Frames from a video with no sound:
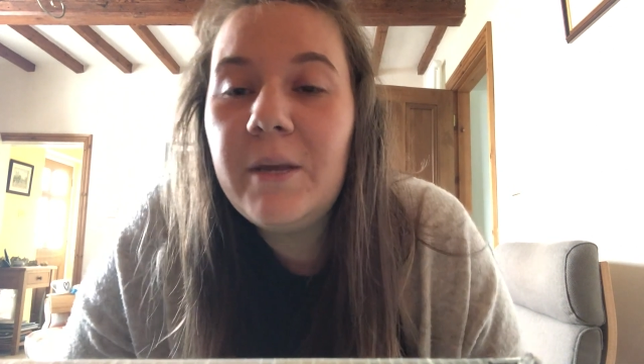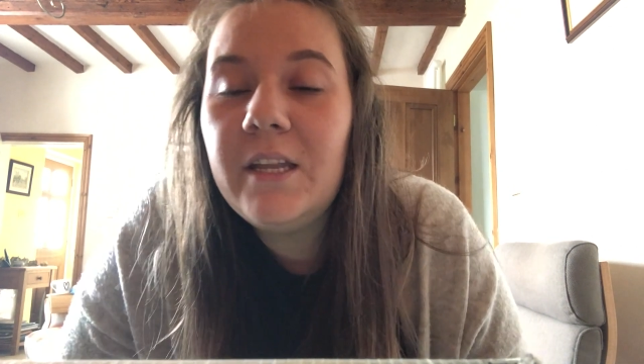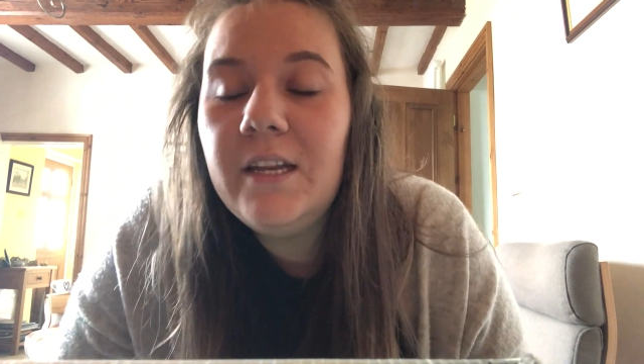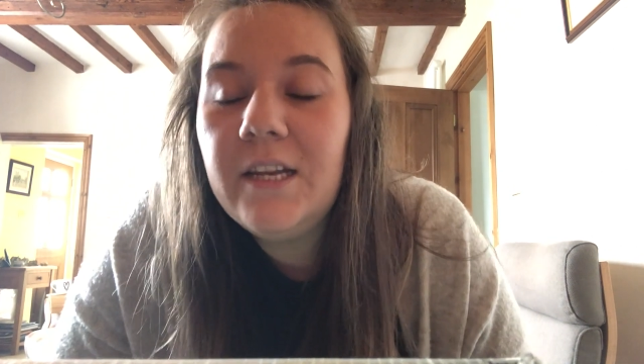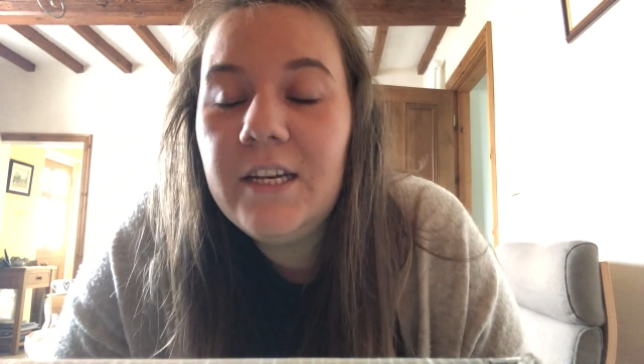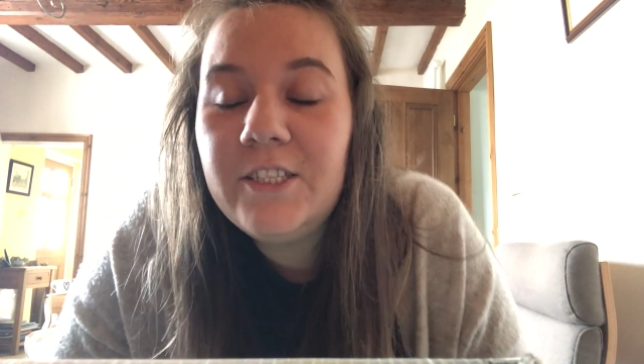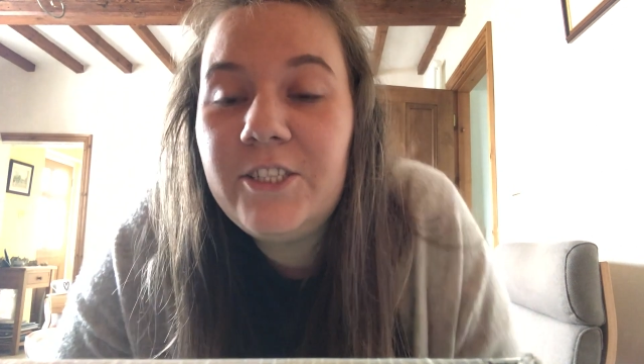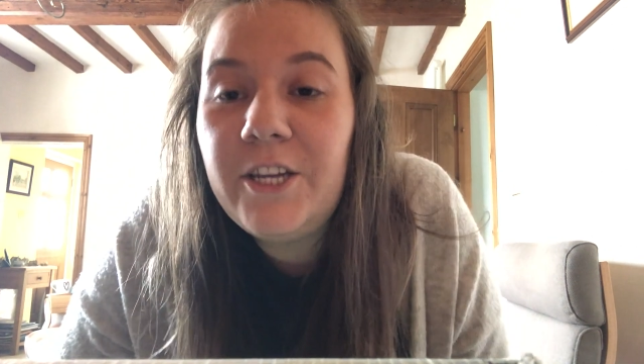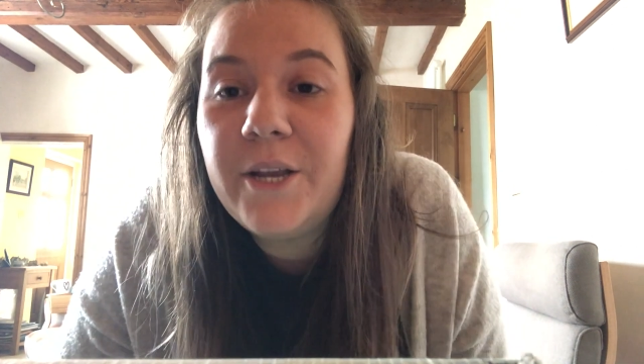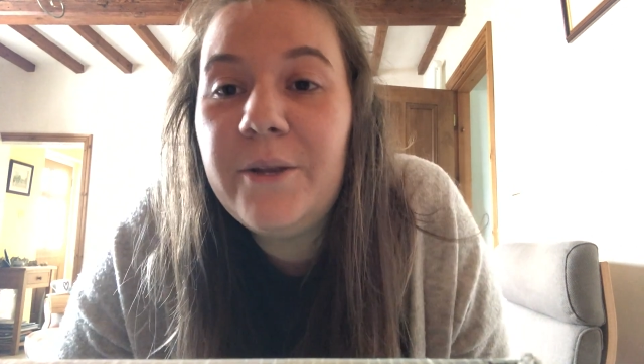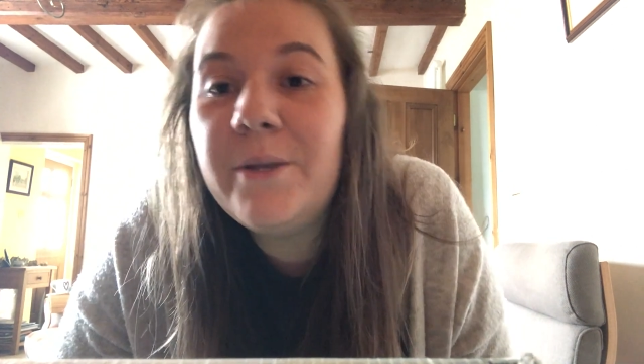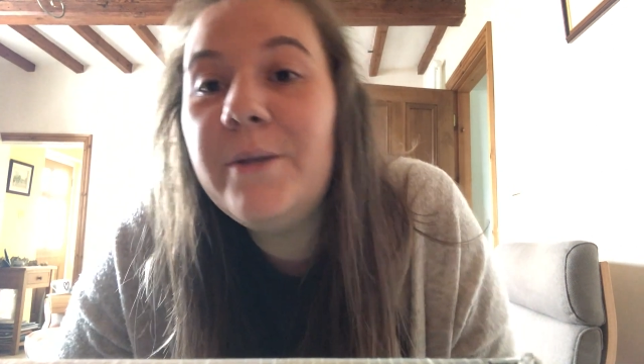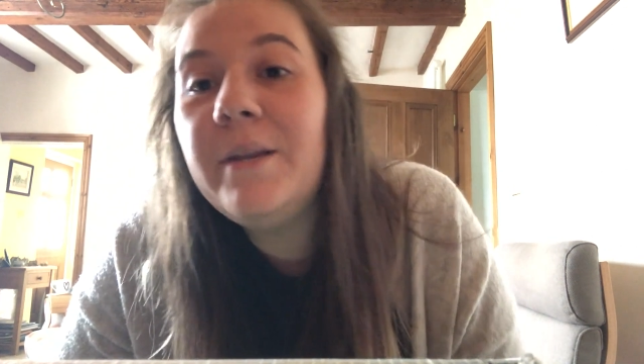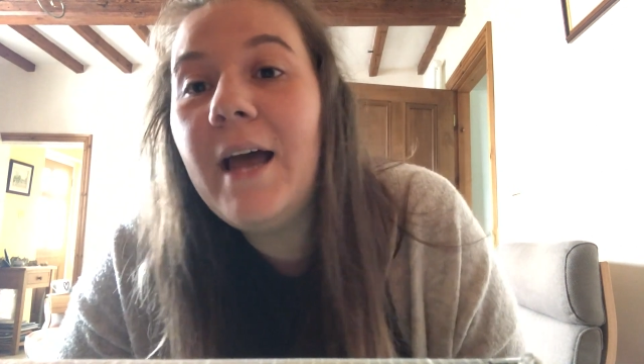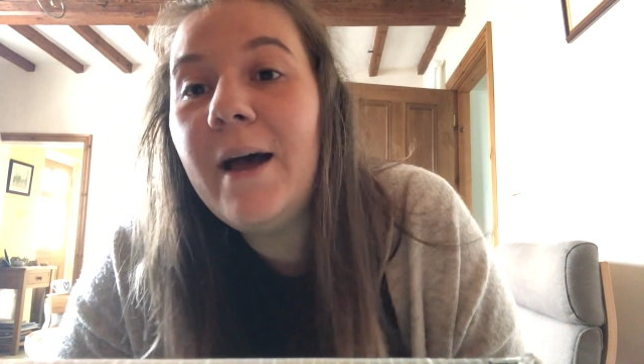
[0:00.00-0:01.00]
gonna show
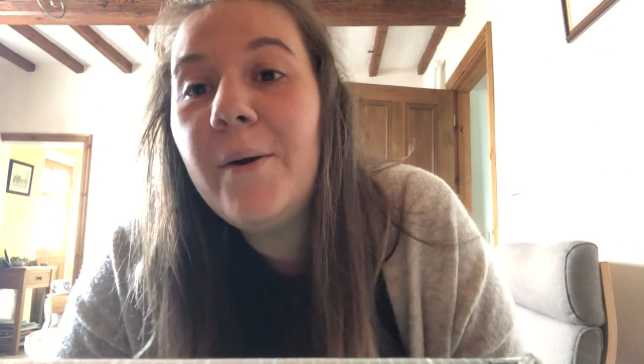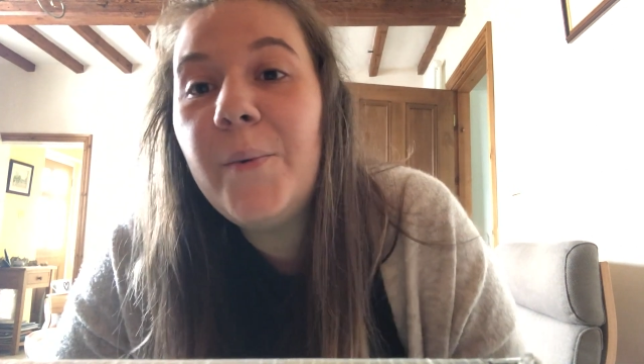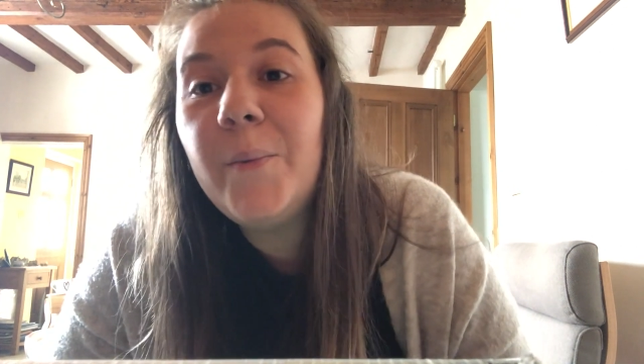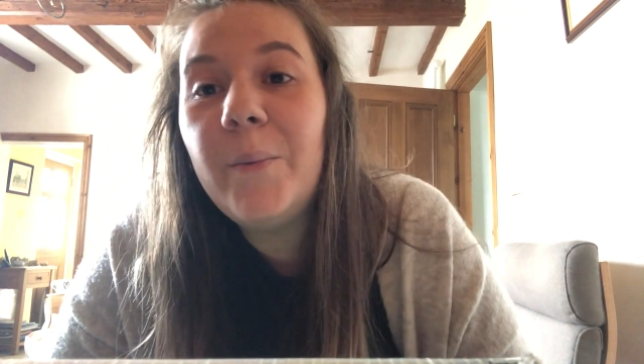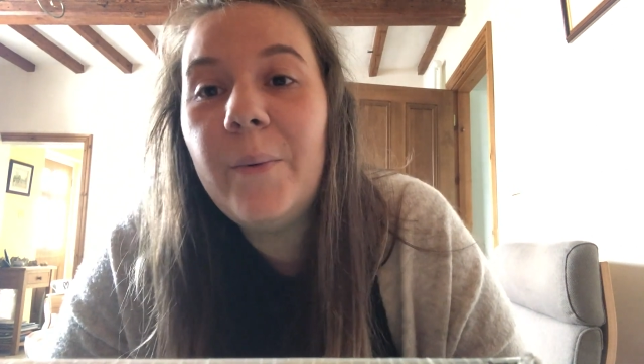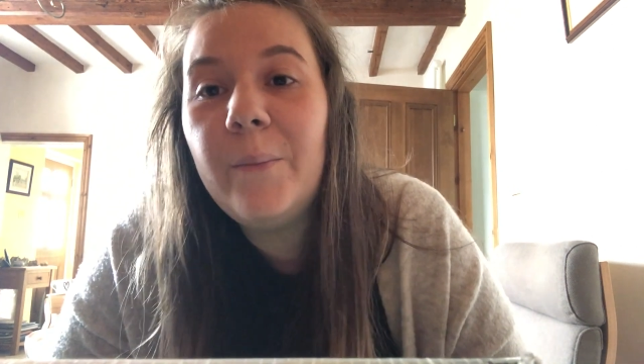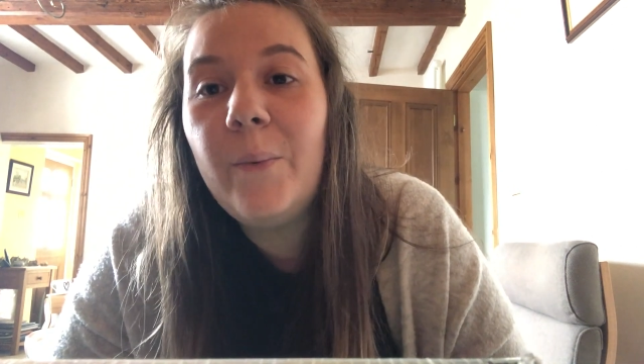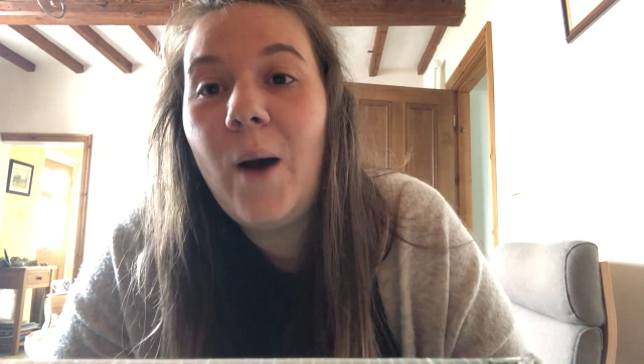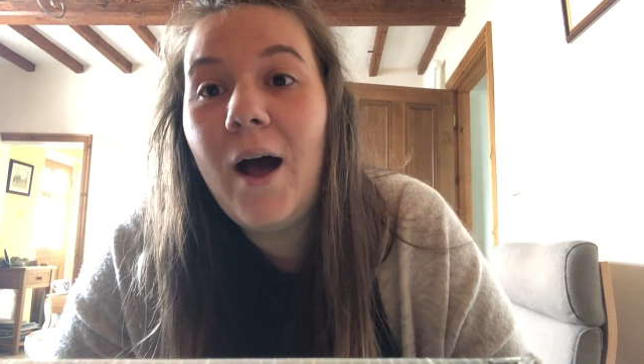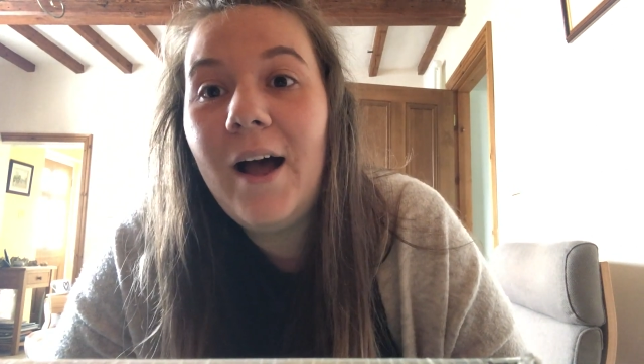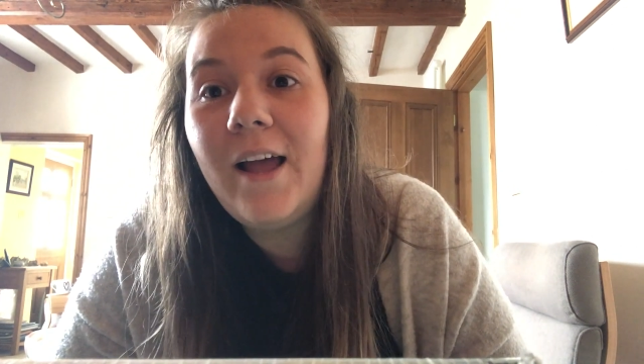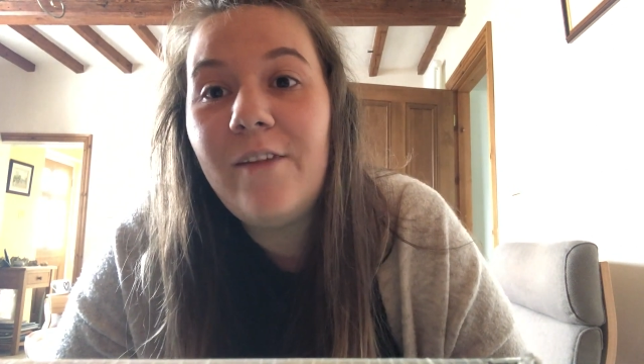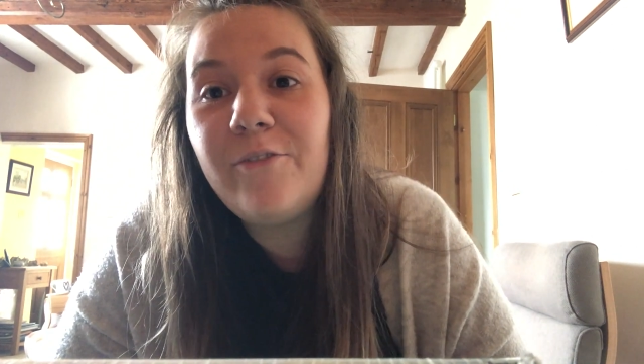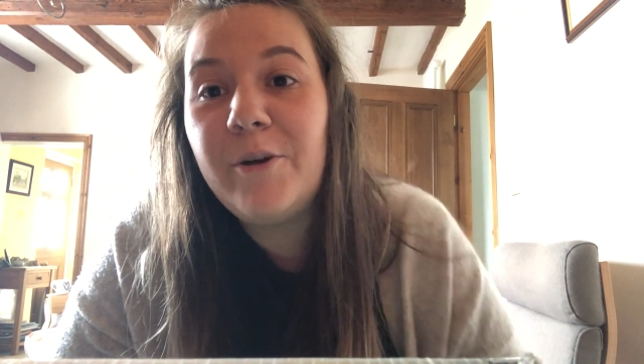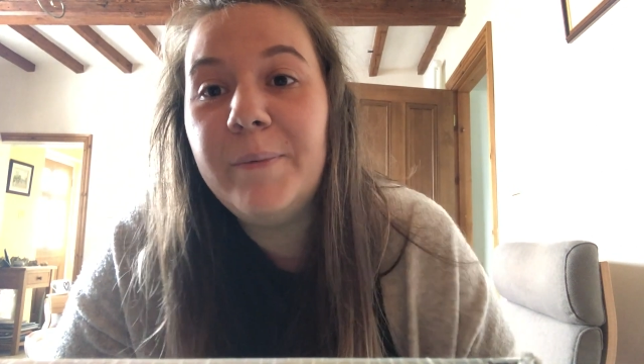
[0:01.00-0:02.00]
you now what
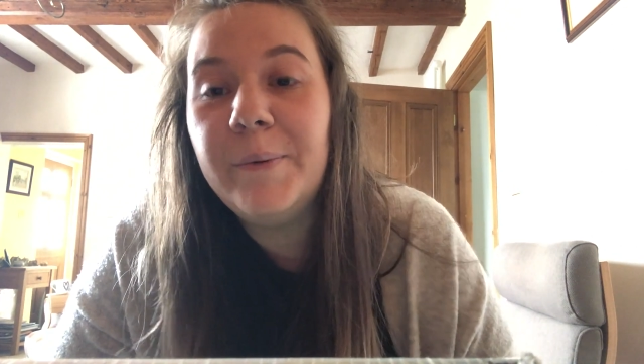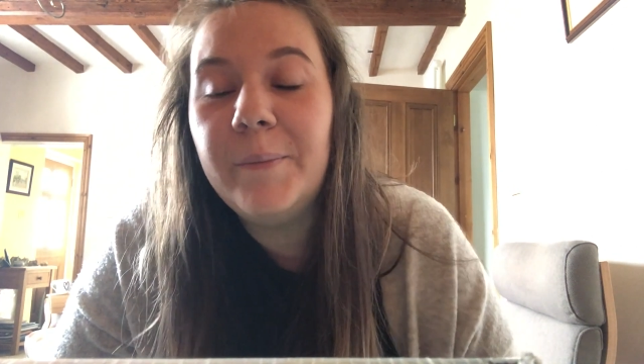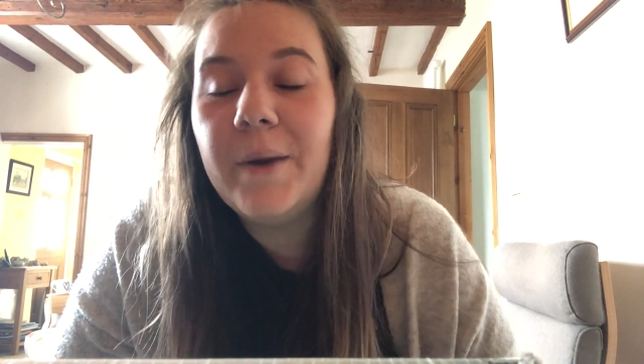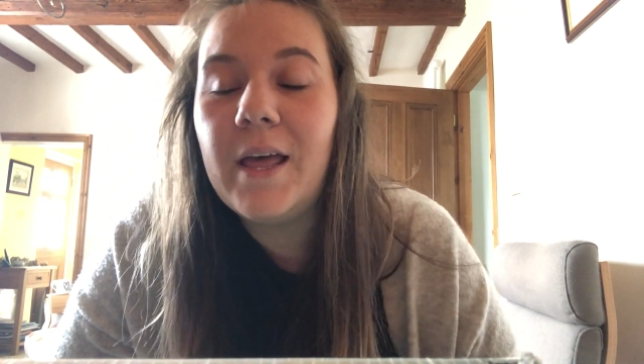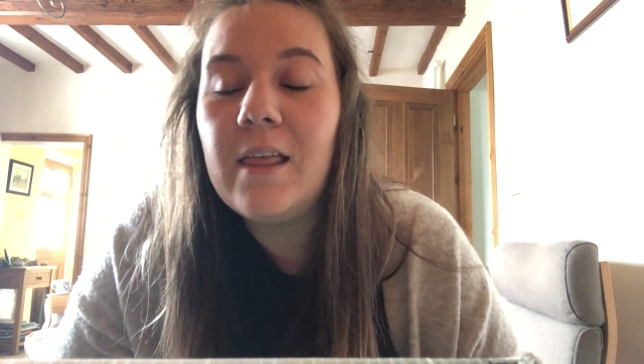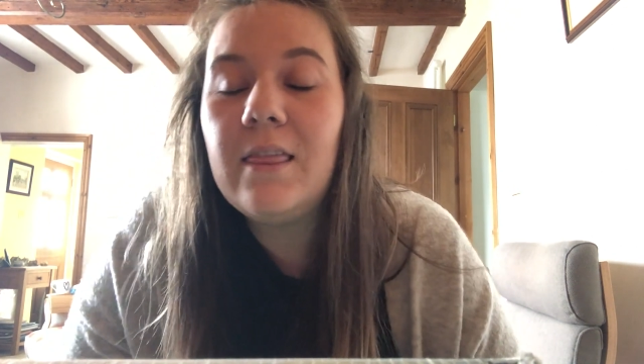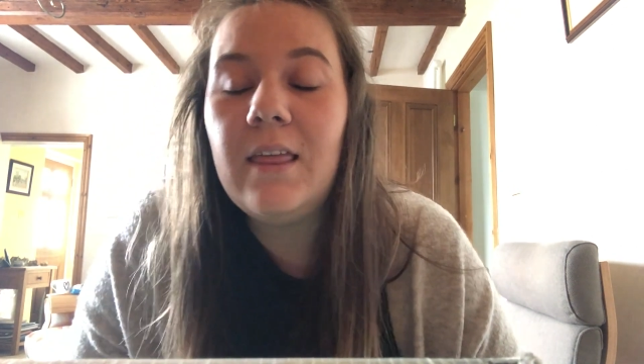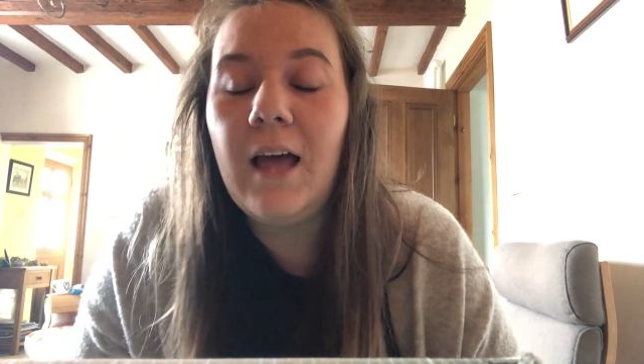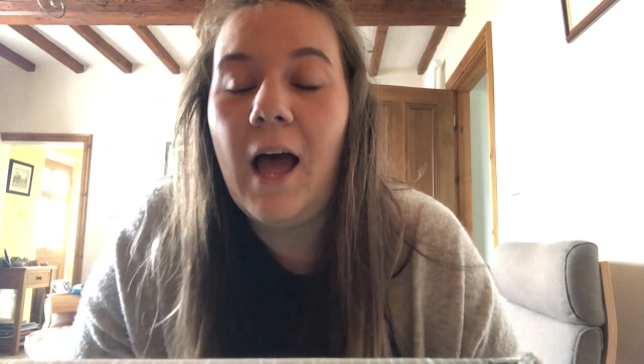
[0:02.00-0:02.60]
I've come up with,